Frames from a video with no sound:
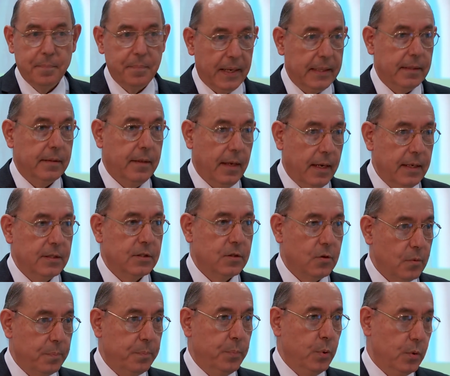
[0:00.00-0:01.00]
bad
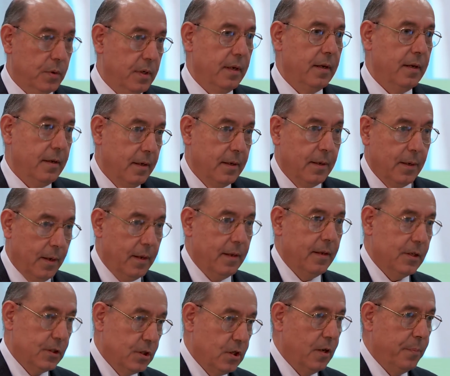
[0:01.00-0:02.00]
taste of putting
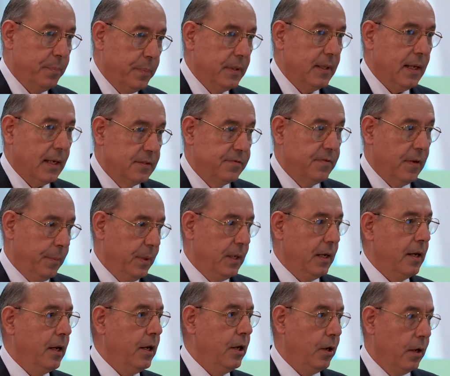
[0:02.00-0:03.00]
the serpent as
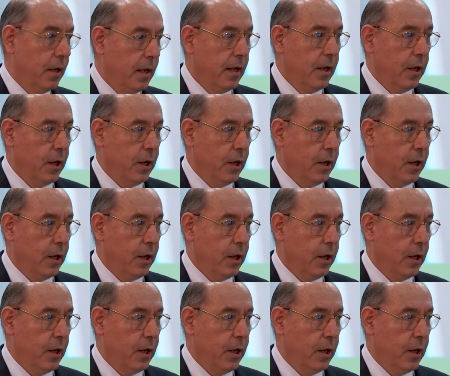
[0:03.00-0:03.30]
feminine.